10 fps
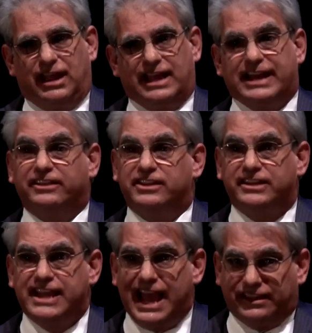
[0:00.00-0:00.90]
And I said,
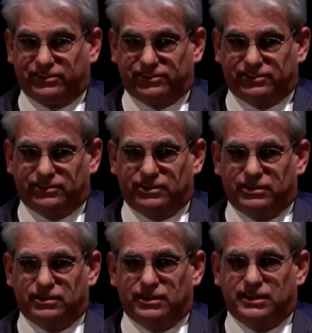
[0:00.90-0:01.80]
"Yes.
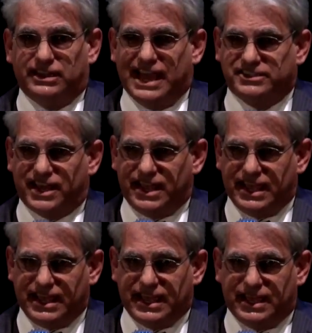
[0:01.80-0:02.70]
Yes, I
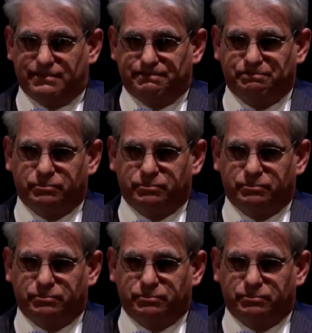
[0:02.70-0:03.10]
am."